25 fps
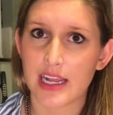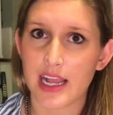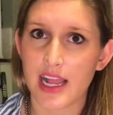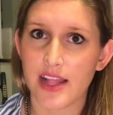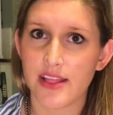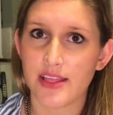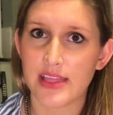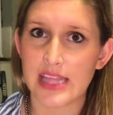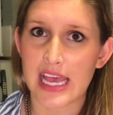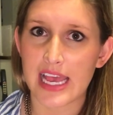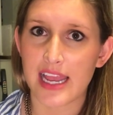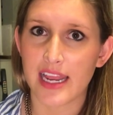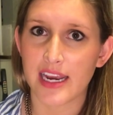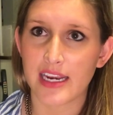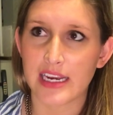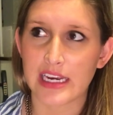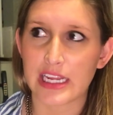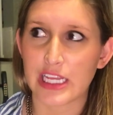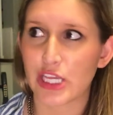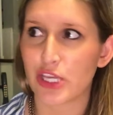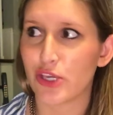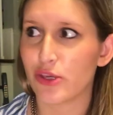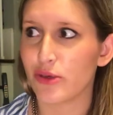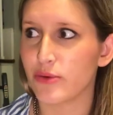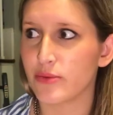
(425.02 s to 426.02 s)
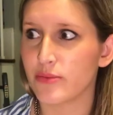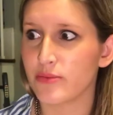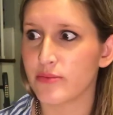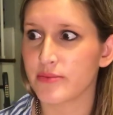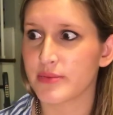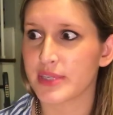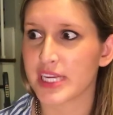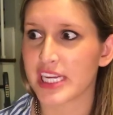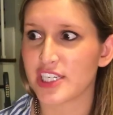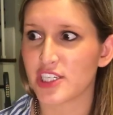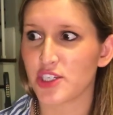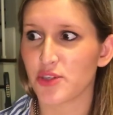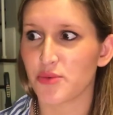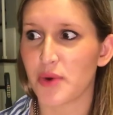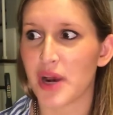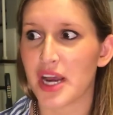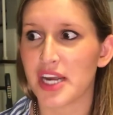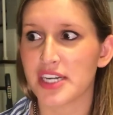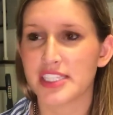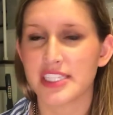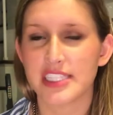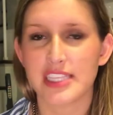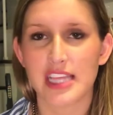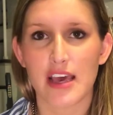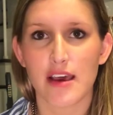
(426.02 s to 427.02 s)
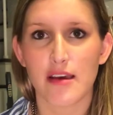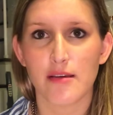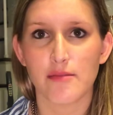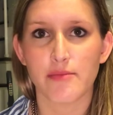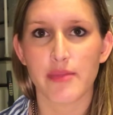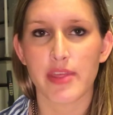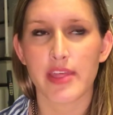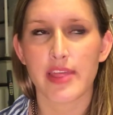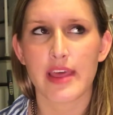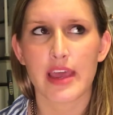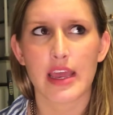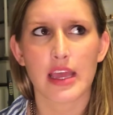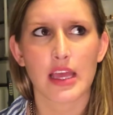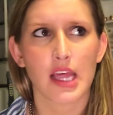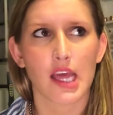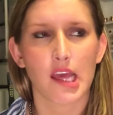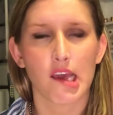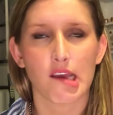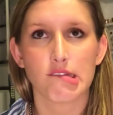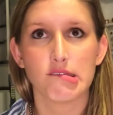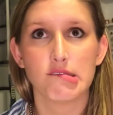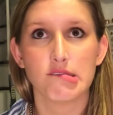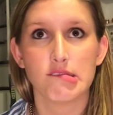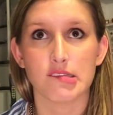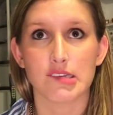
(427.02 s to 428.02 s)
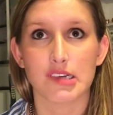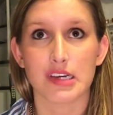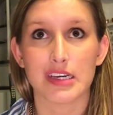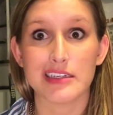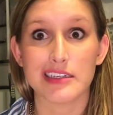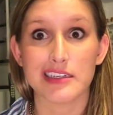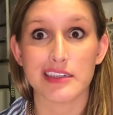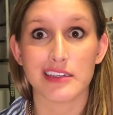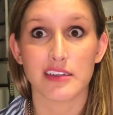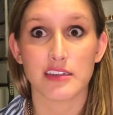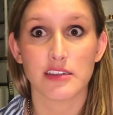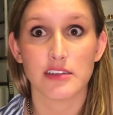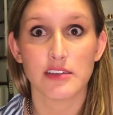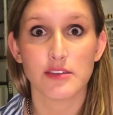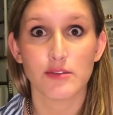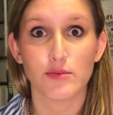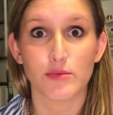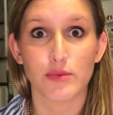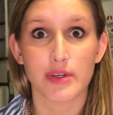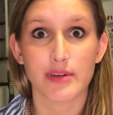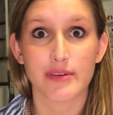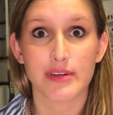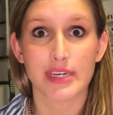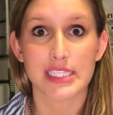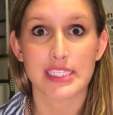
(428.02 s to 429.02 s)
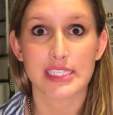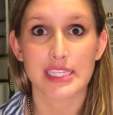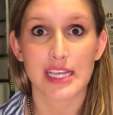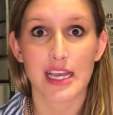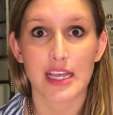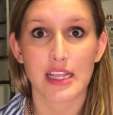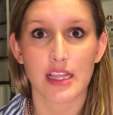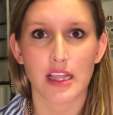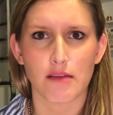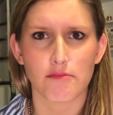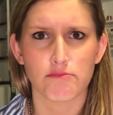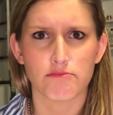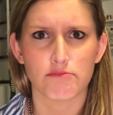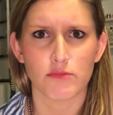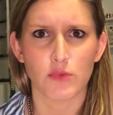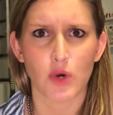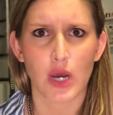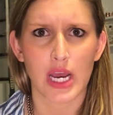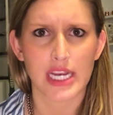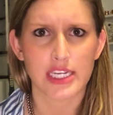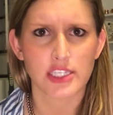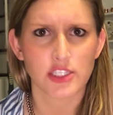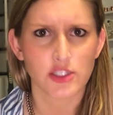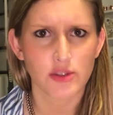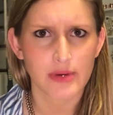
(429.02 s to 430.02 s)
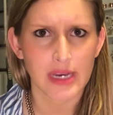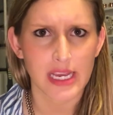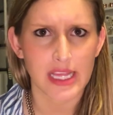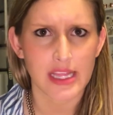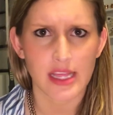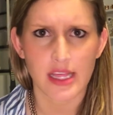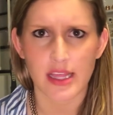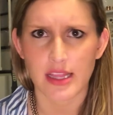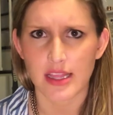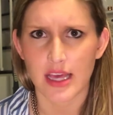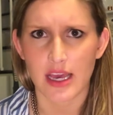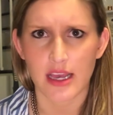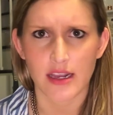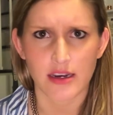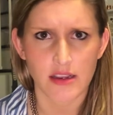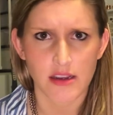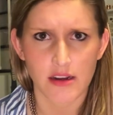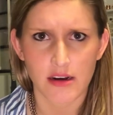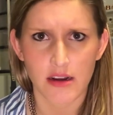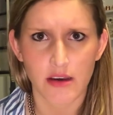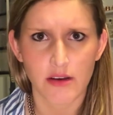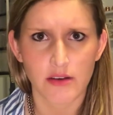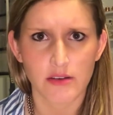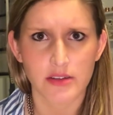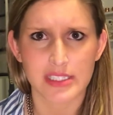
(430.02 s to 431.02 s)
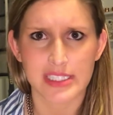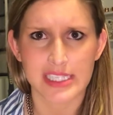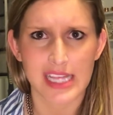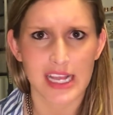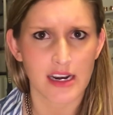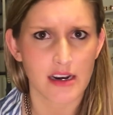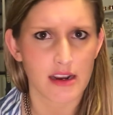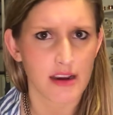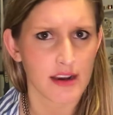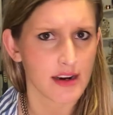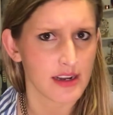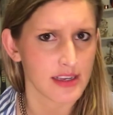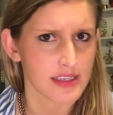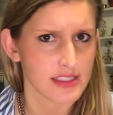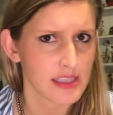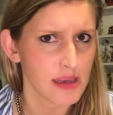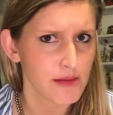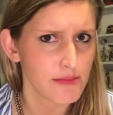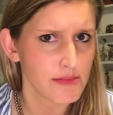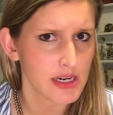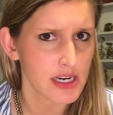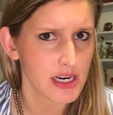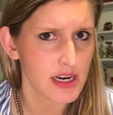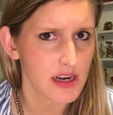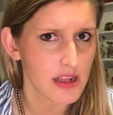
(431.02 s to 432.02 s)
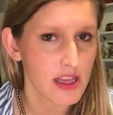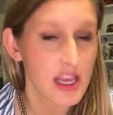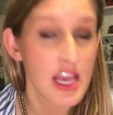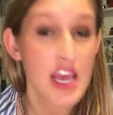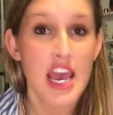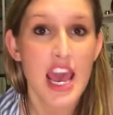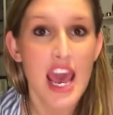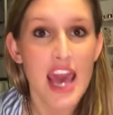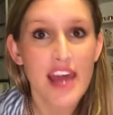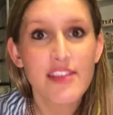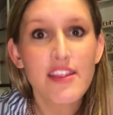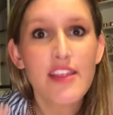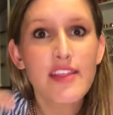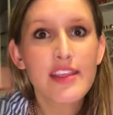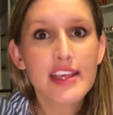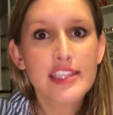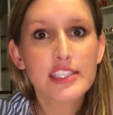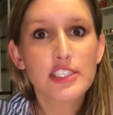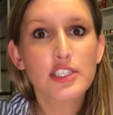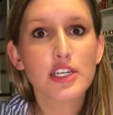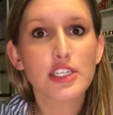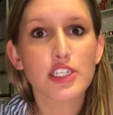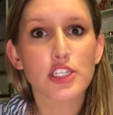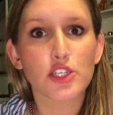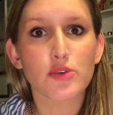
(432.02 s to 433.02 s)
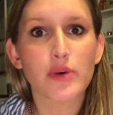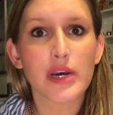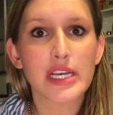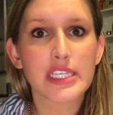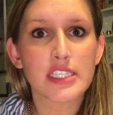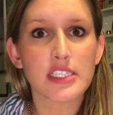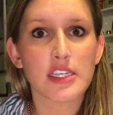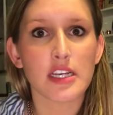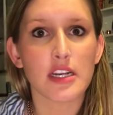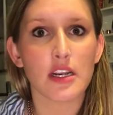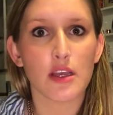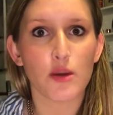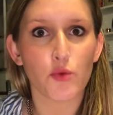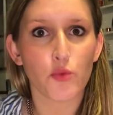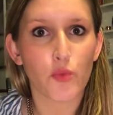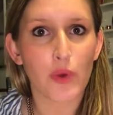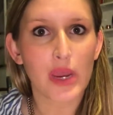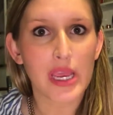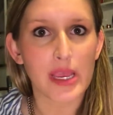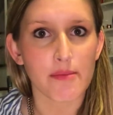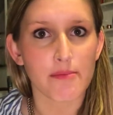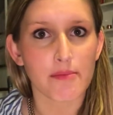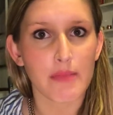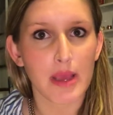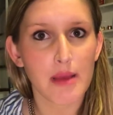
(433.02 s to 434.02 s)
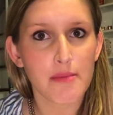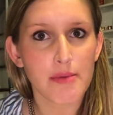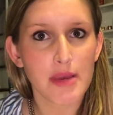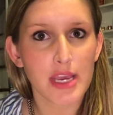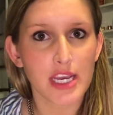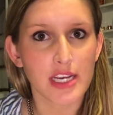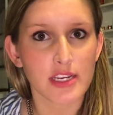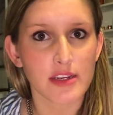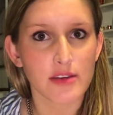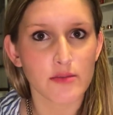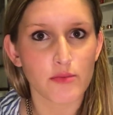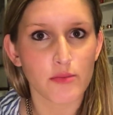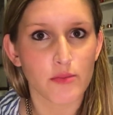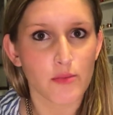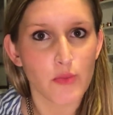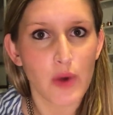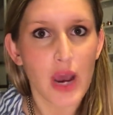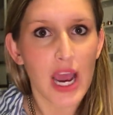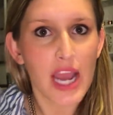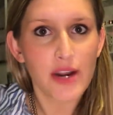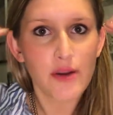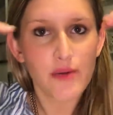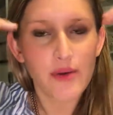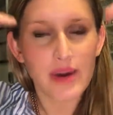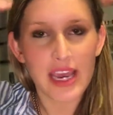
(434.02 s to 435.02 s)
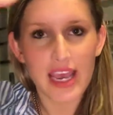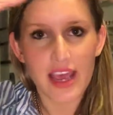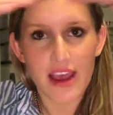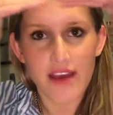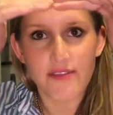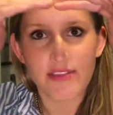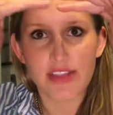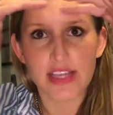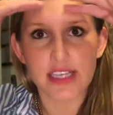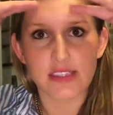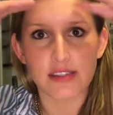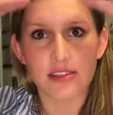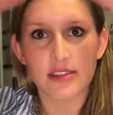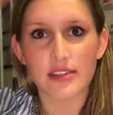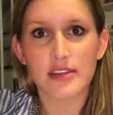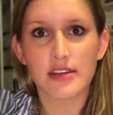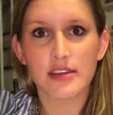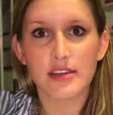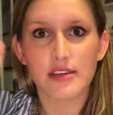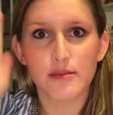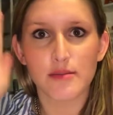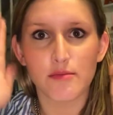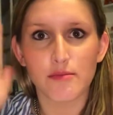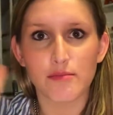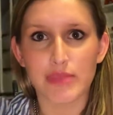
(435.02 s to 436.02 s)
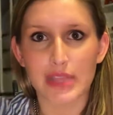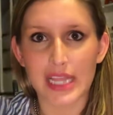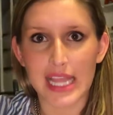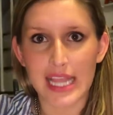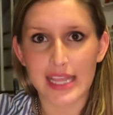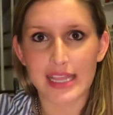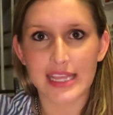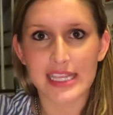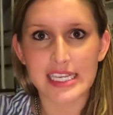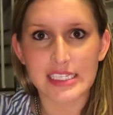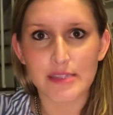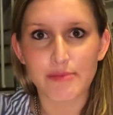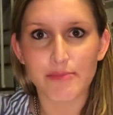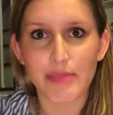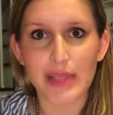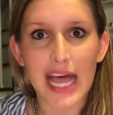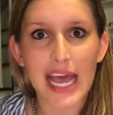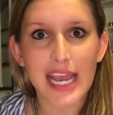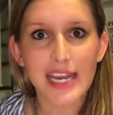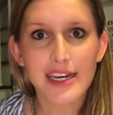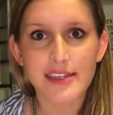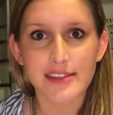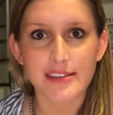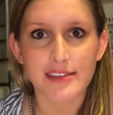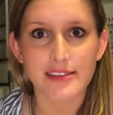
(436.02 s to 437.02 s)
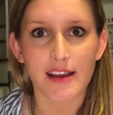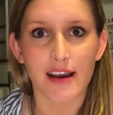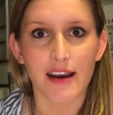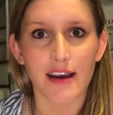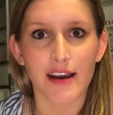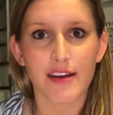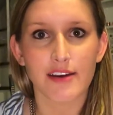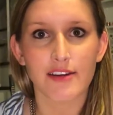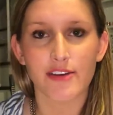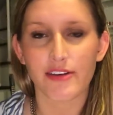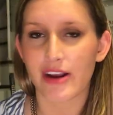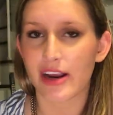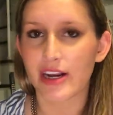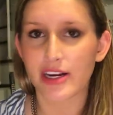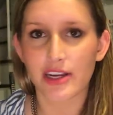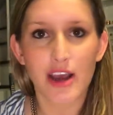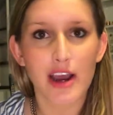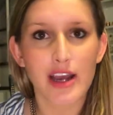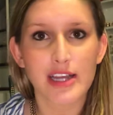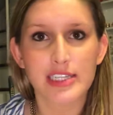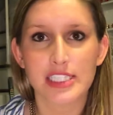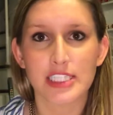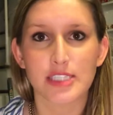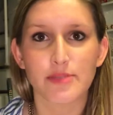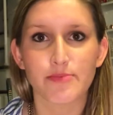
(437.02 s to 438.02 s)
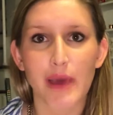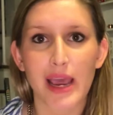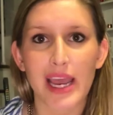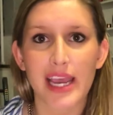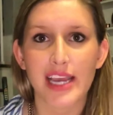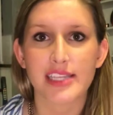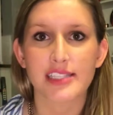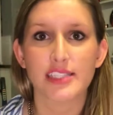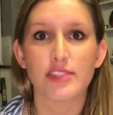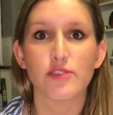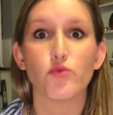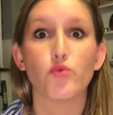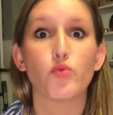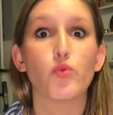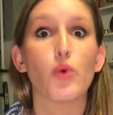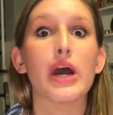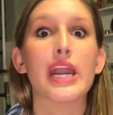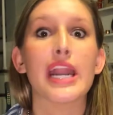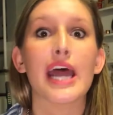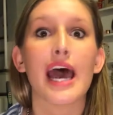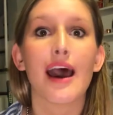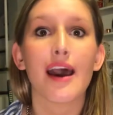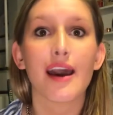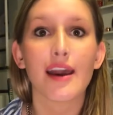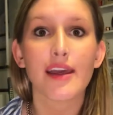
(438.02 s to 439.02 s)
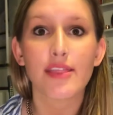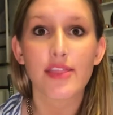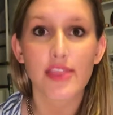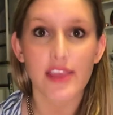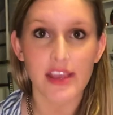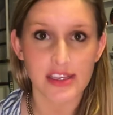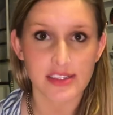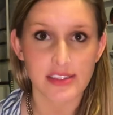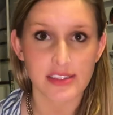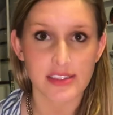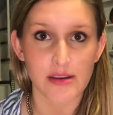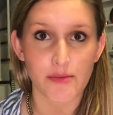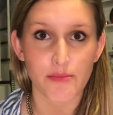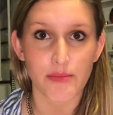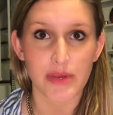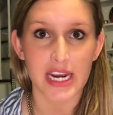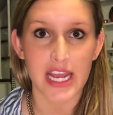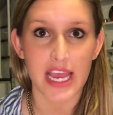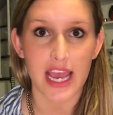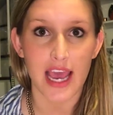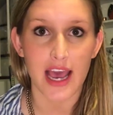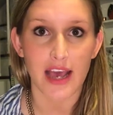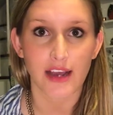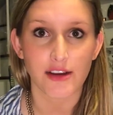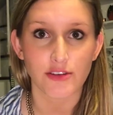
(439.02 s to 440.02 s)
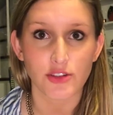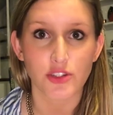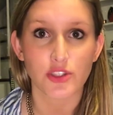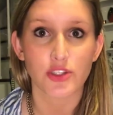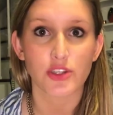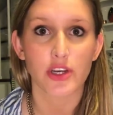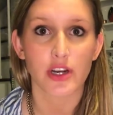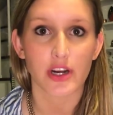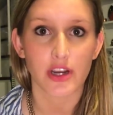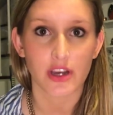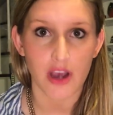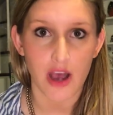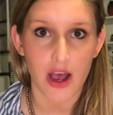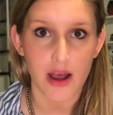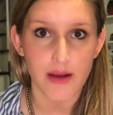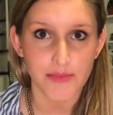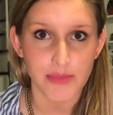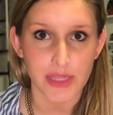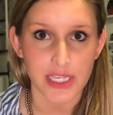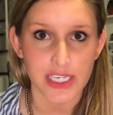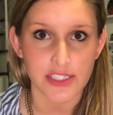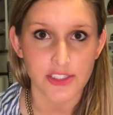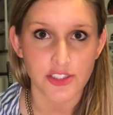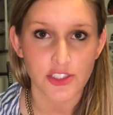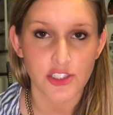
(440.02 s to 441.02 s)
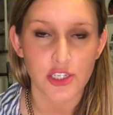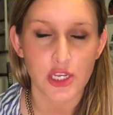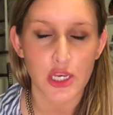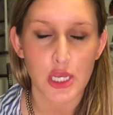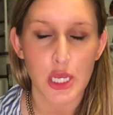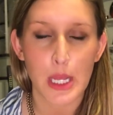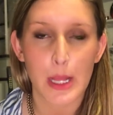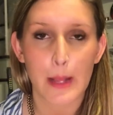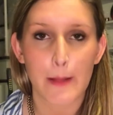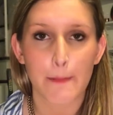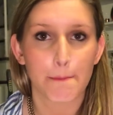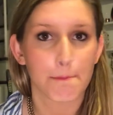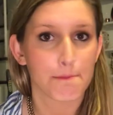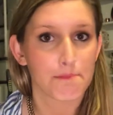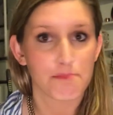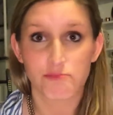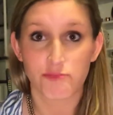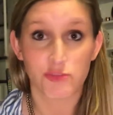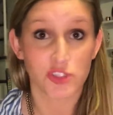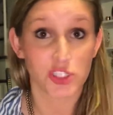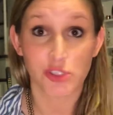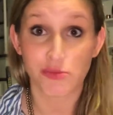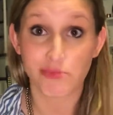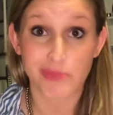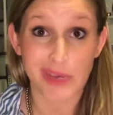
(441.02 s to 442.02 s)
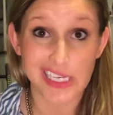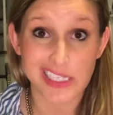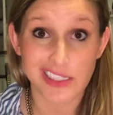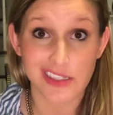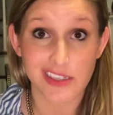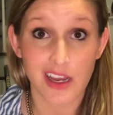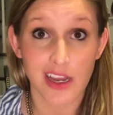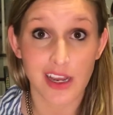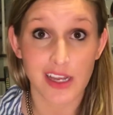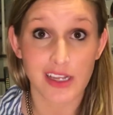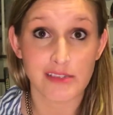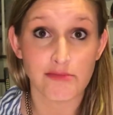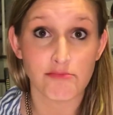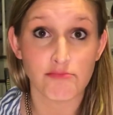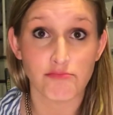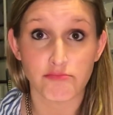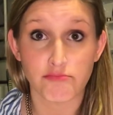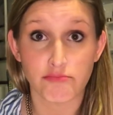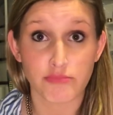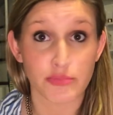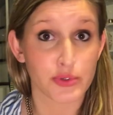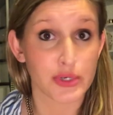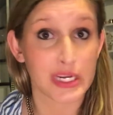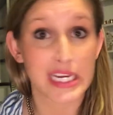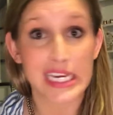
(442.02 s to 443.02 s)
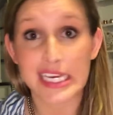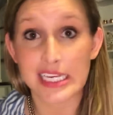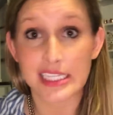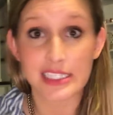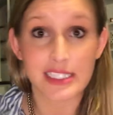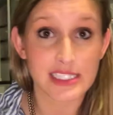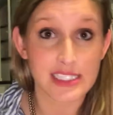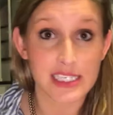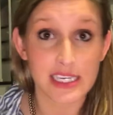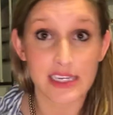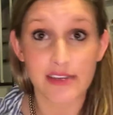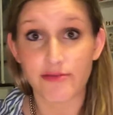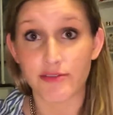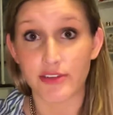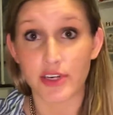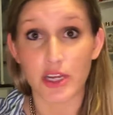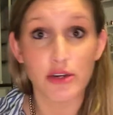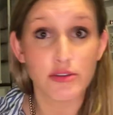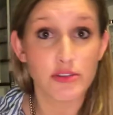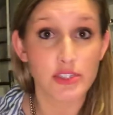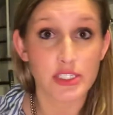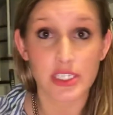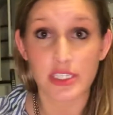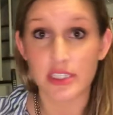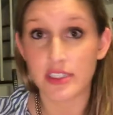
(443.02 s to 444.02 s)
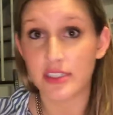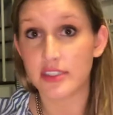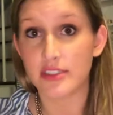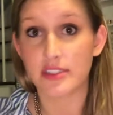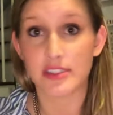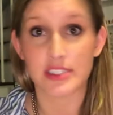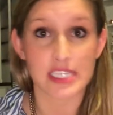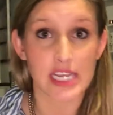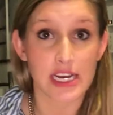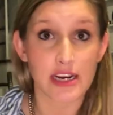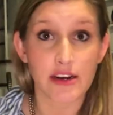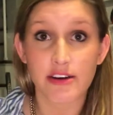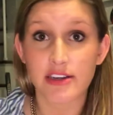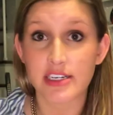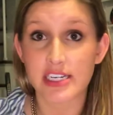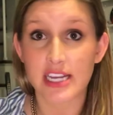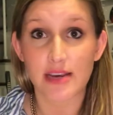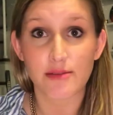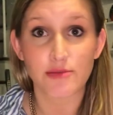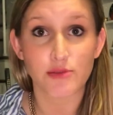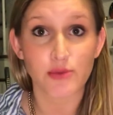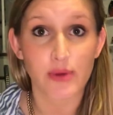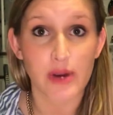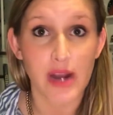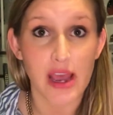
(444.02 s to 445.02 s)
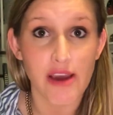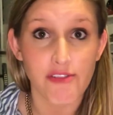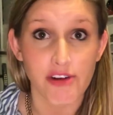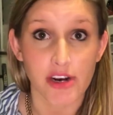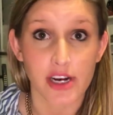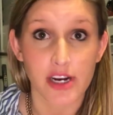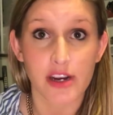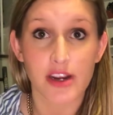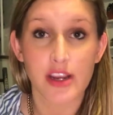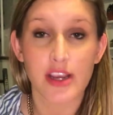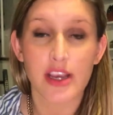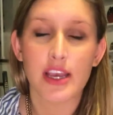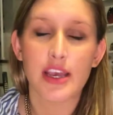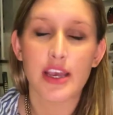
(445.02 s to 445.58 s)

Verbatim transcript: and then you get to watch them think like oh god shoot what do i say like why do i think that you know is that not accepted it and then they start to question wait maybe i why do i have this bl these blinders on or unconscious bias what i think someone else could accomplish just based on preconceived notions stereotypes whatever